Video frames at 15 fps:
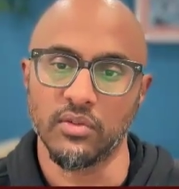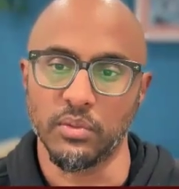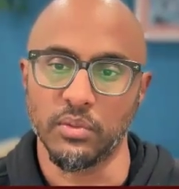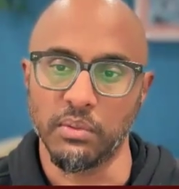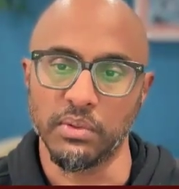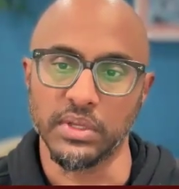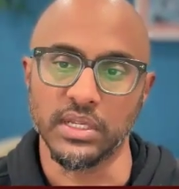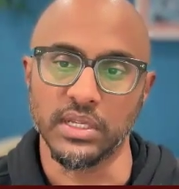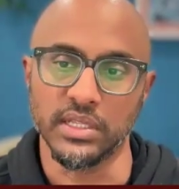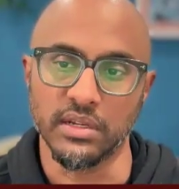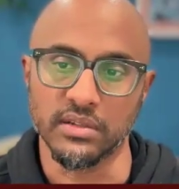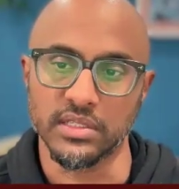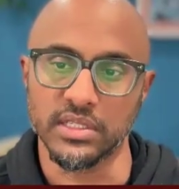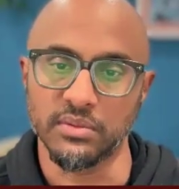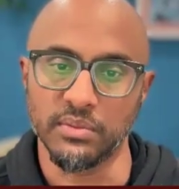Republican
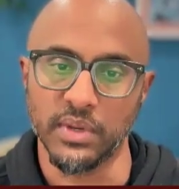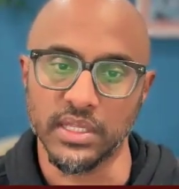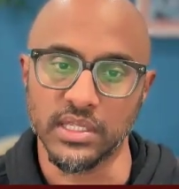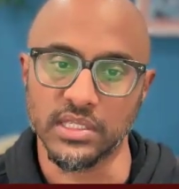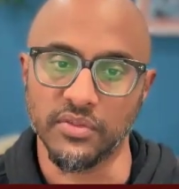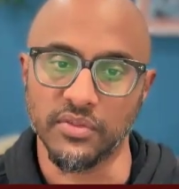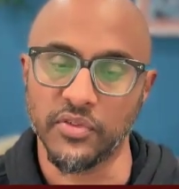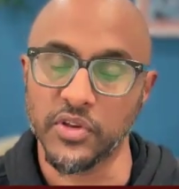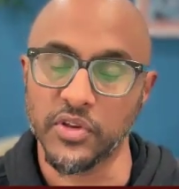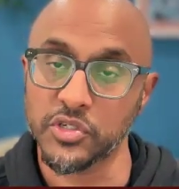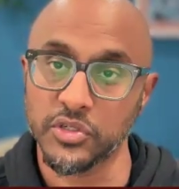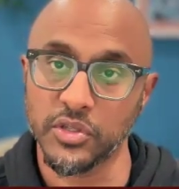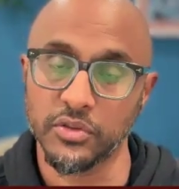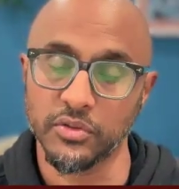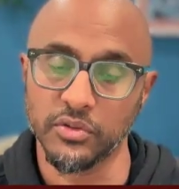leaders to make this
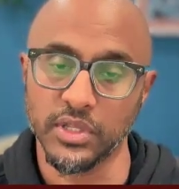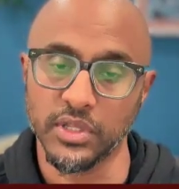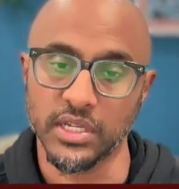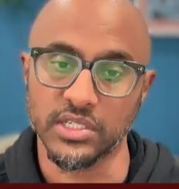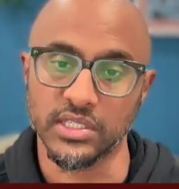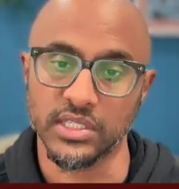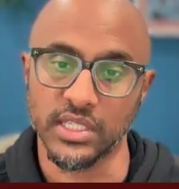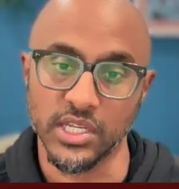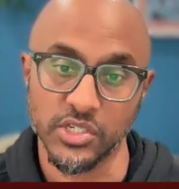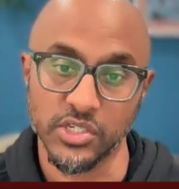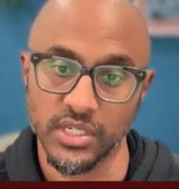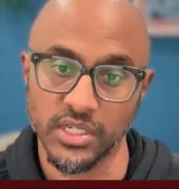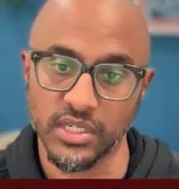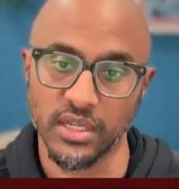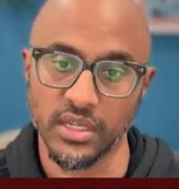official through
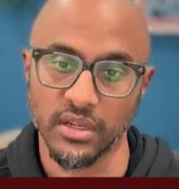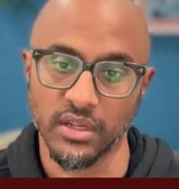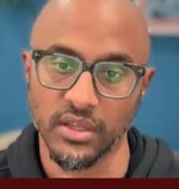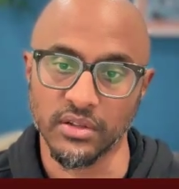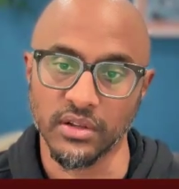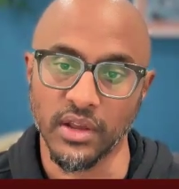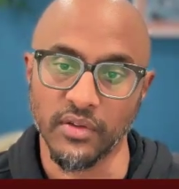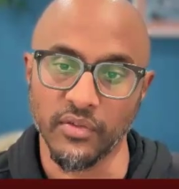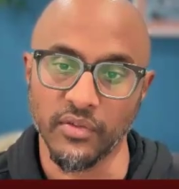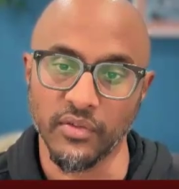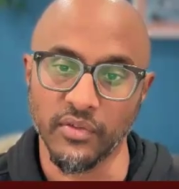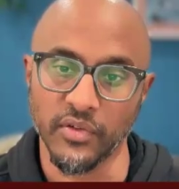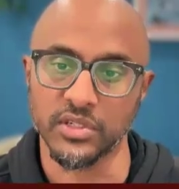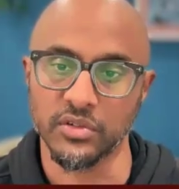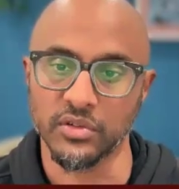legislation and other
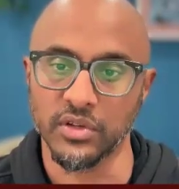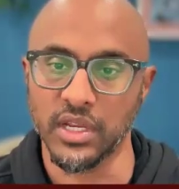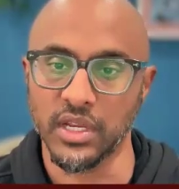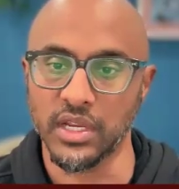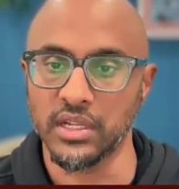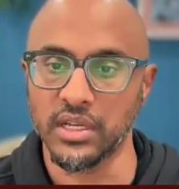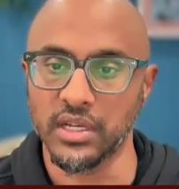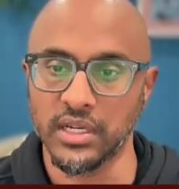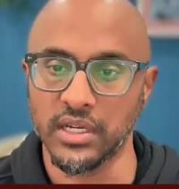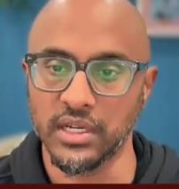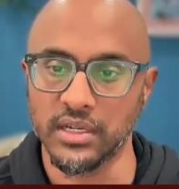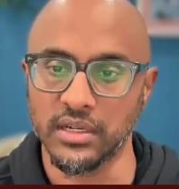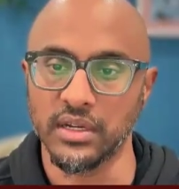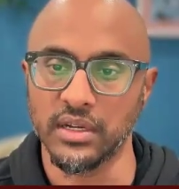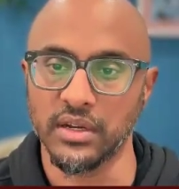efforts to create
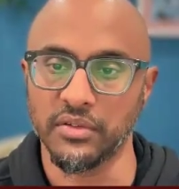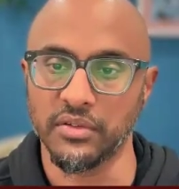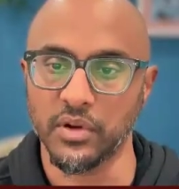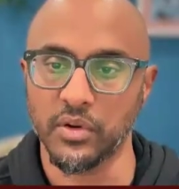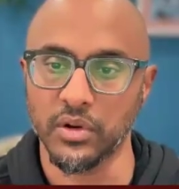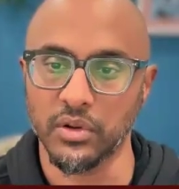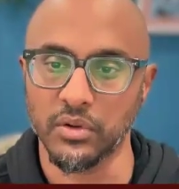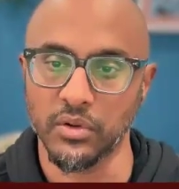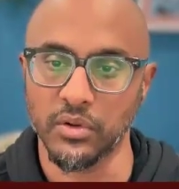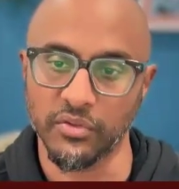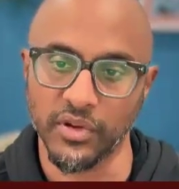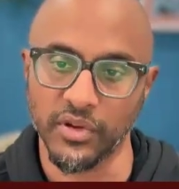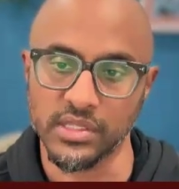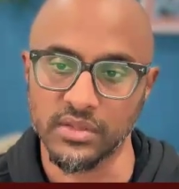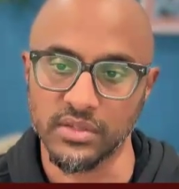a quote unquote
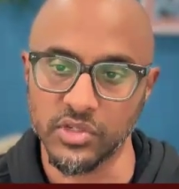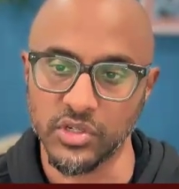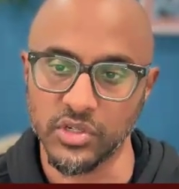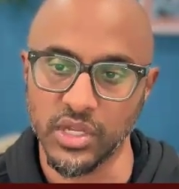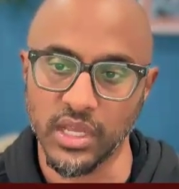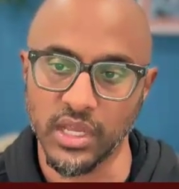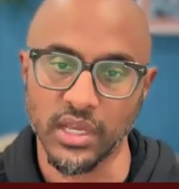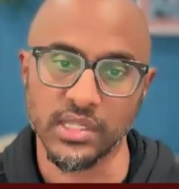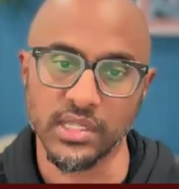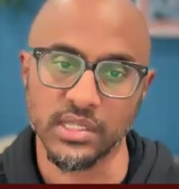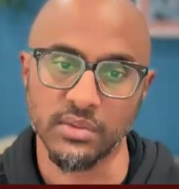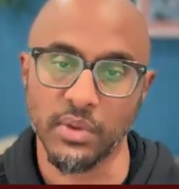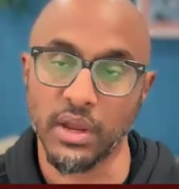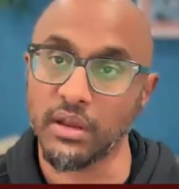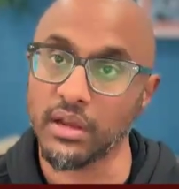Friends of Judea and
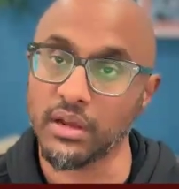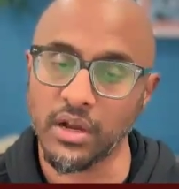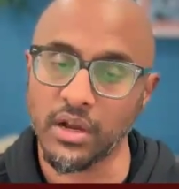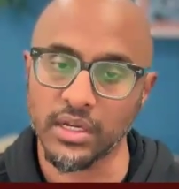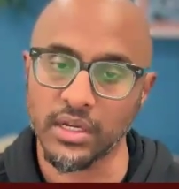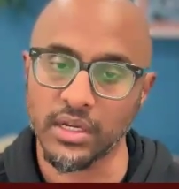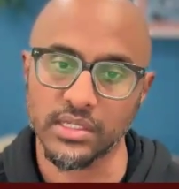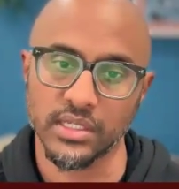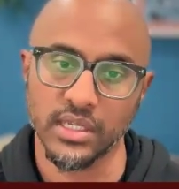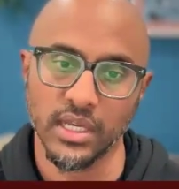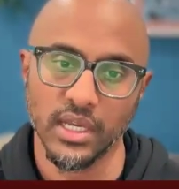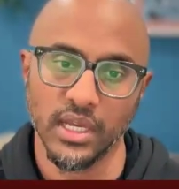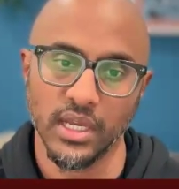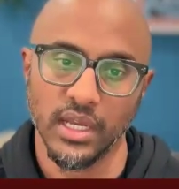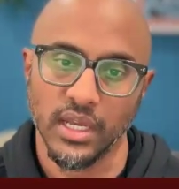Samaria caucus,
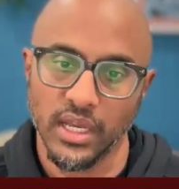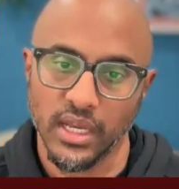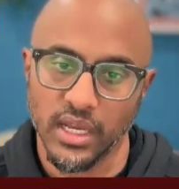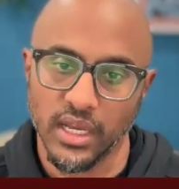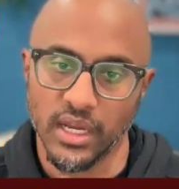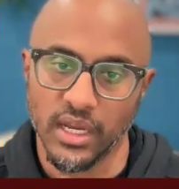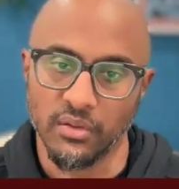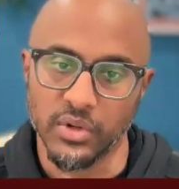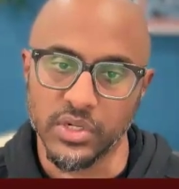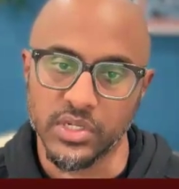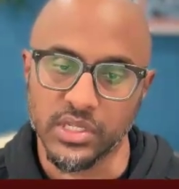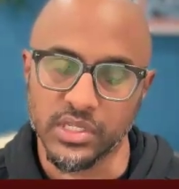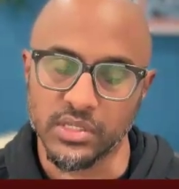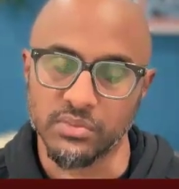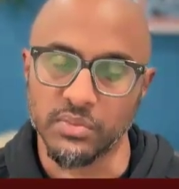
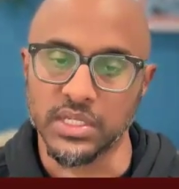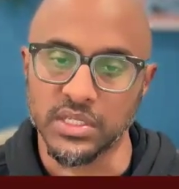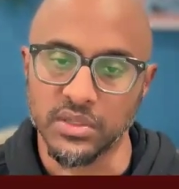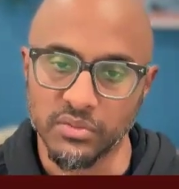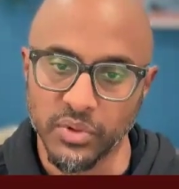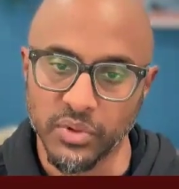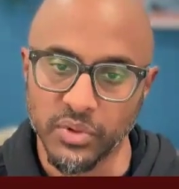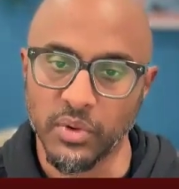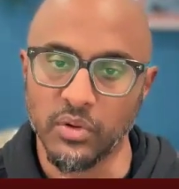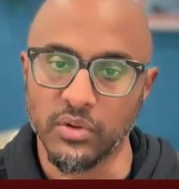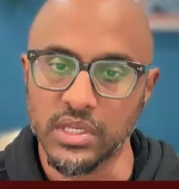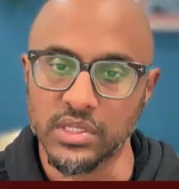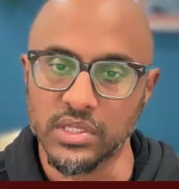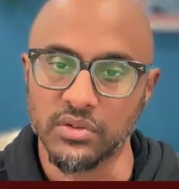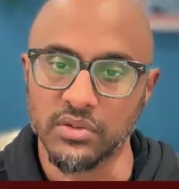which is meant to
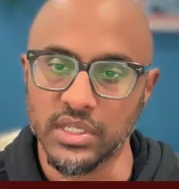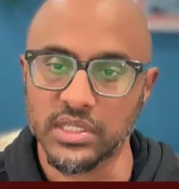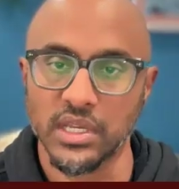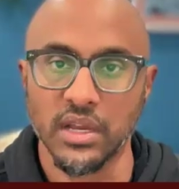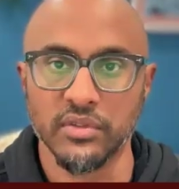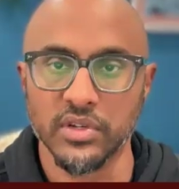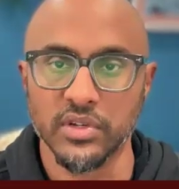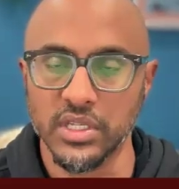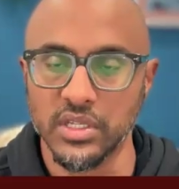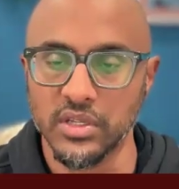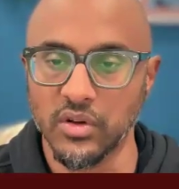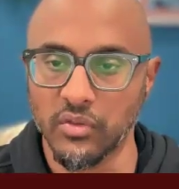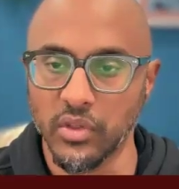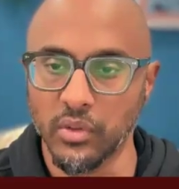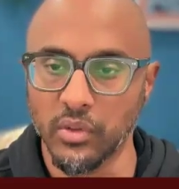promote Israeli
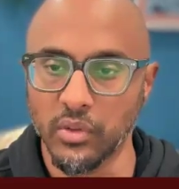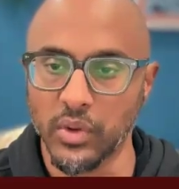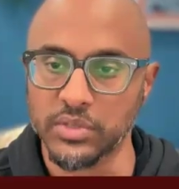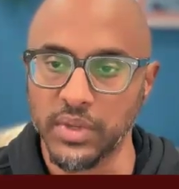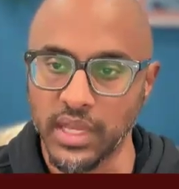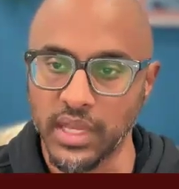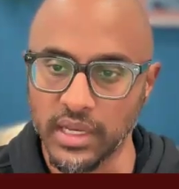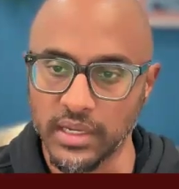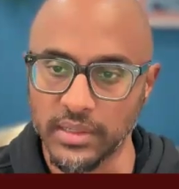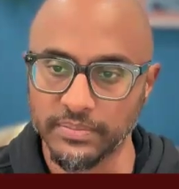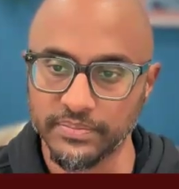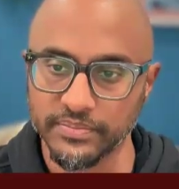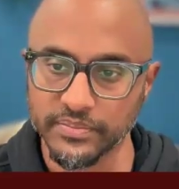sovereignty over the West Bank.